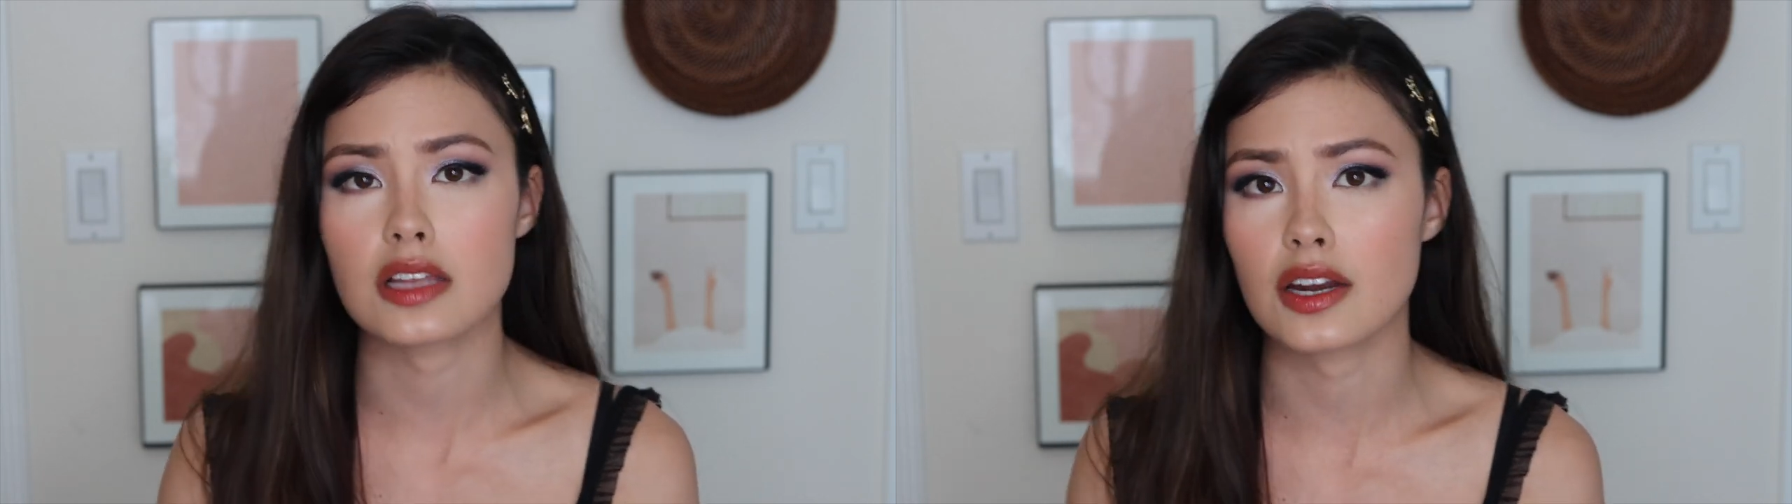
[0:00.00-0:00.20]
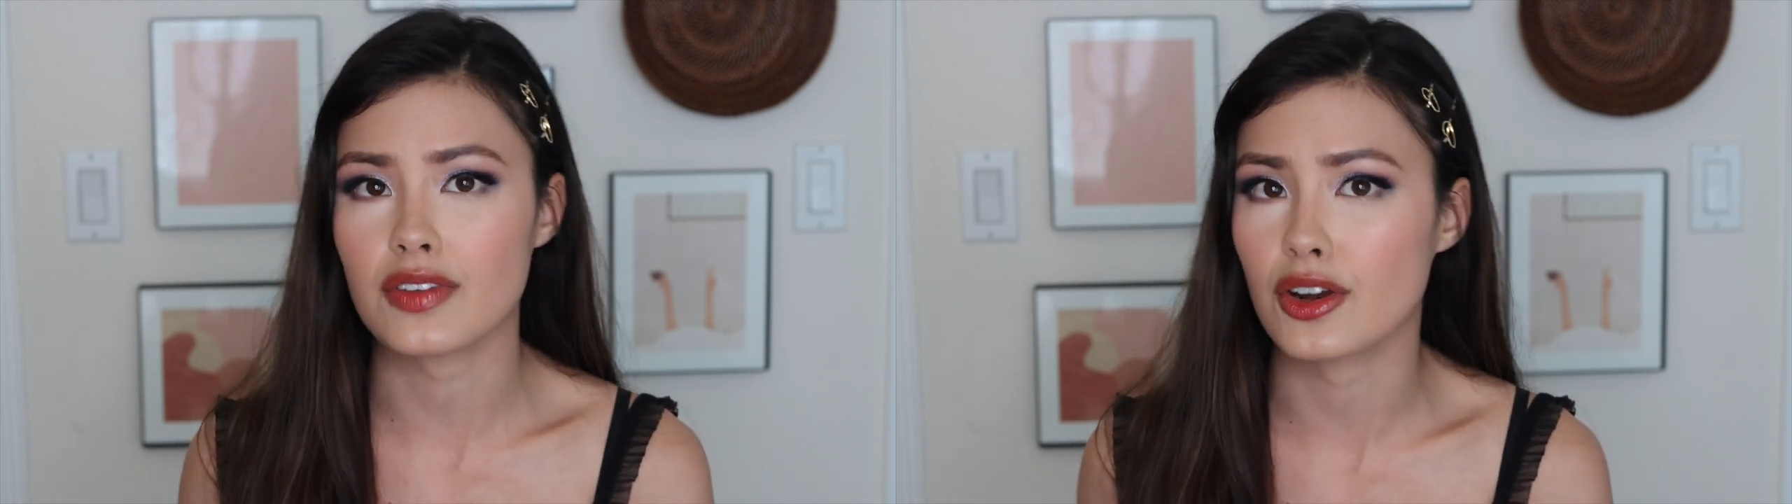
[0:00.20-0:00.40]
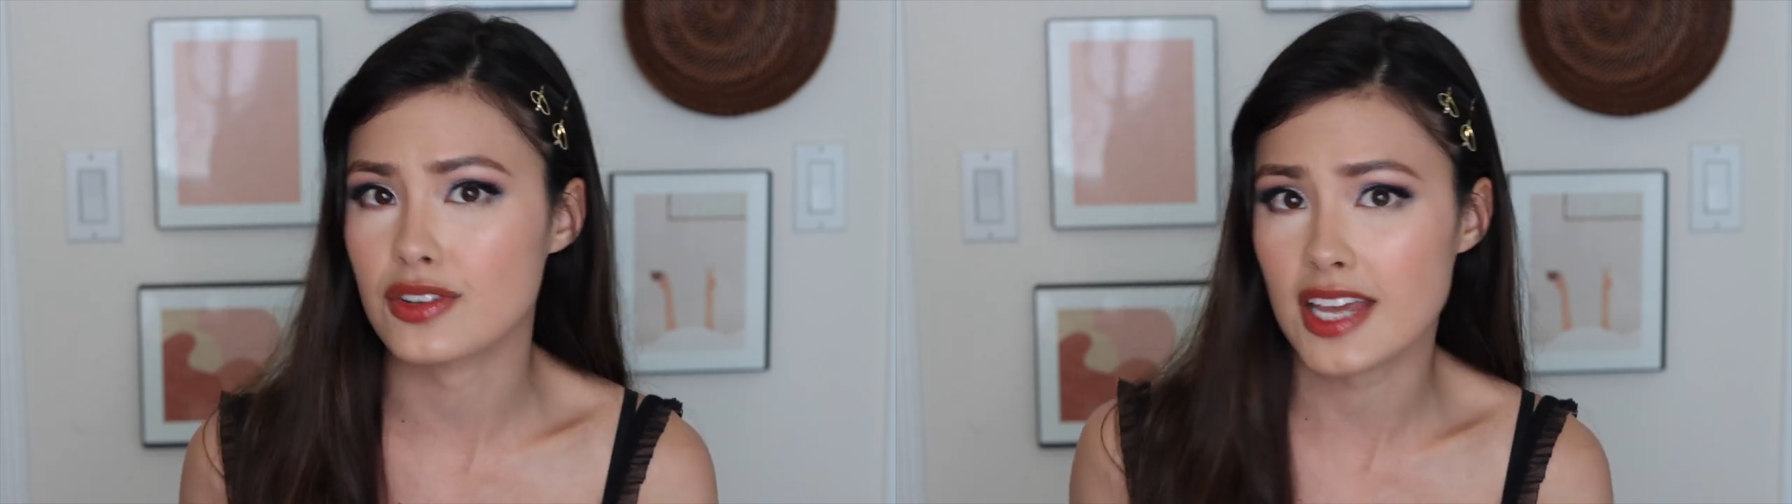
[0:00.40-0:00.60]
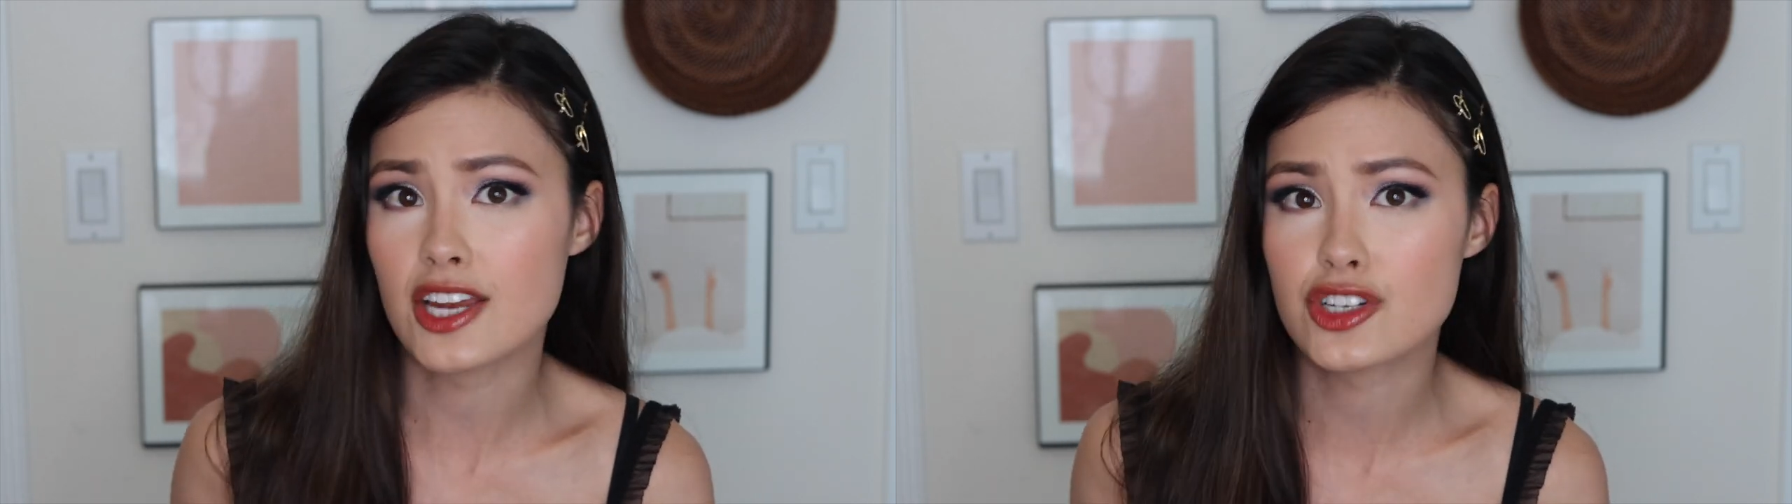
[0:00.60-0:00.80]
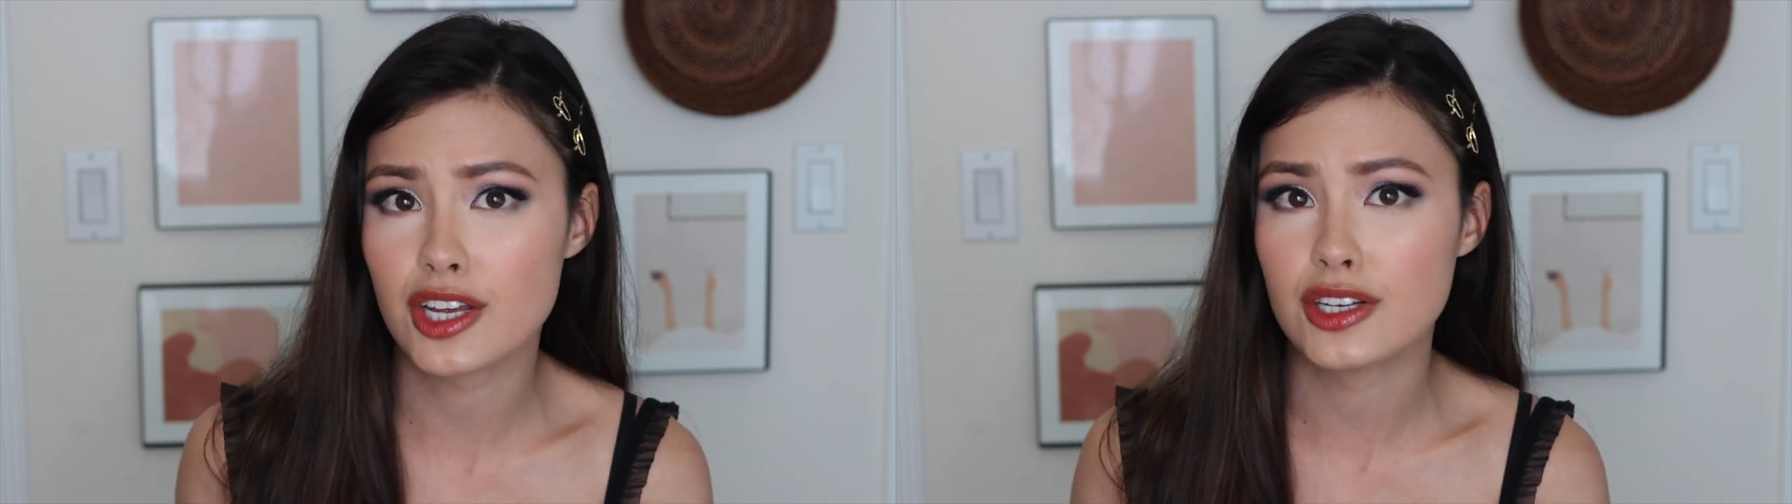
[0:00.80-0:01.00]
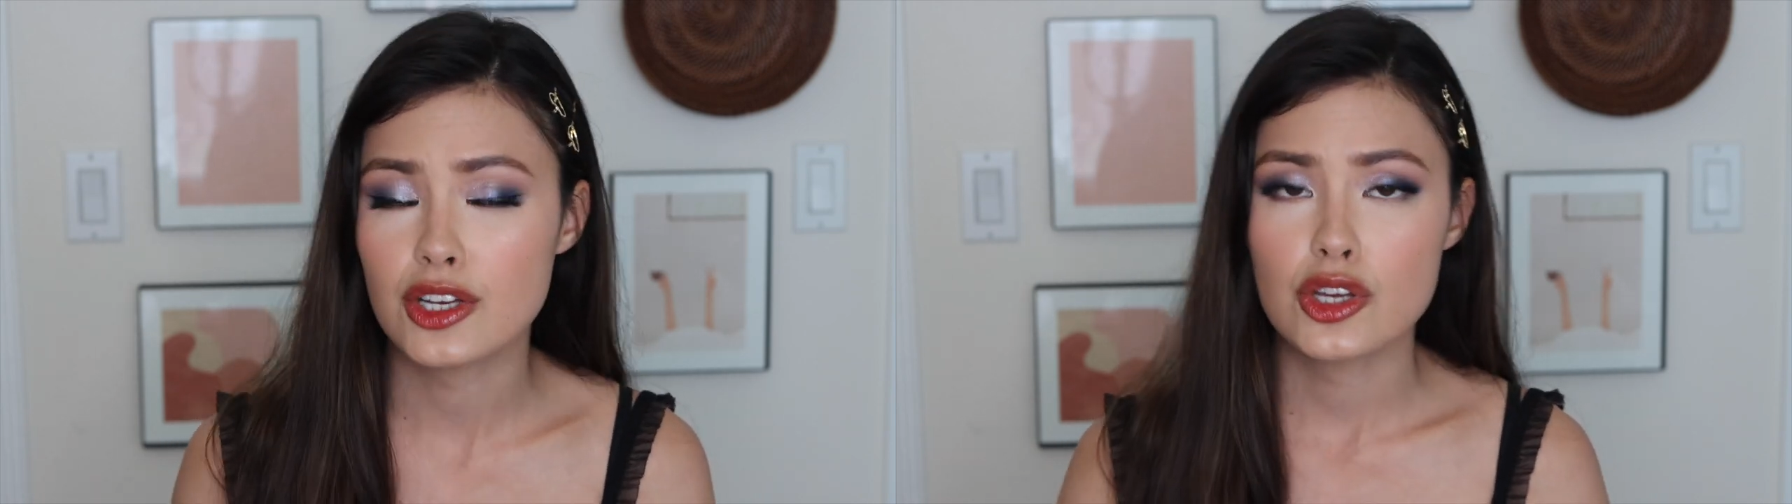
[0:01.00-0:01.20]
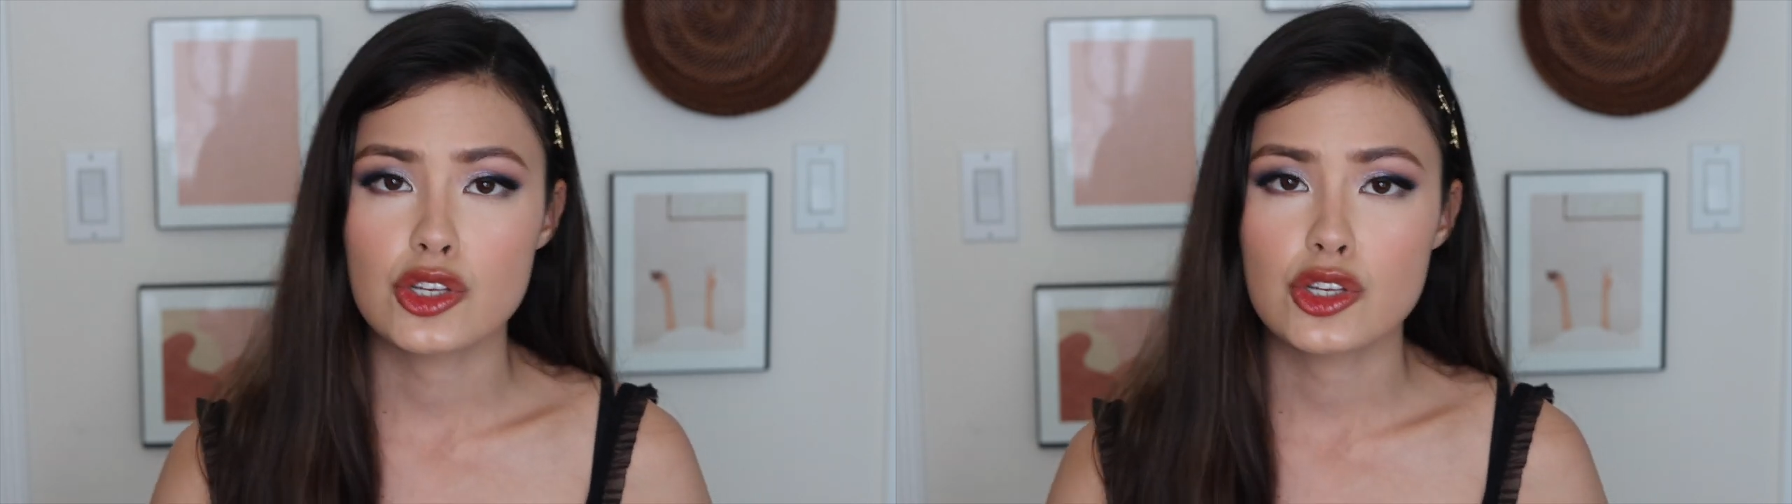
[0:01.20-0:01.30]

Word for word: lot of irritation.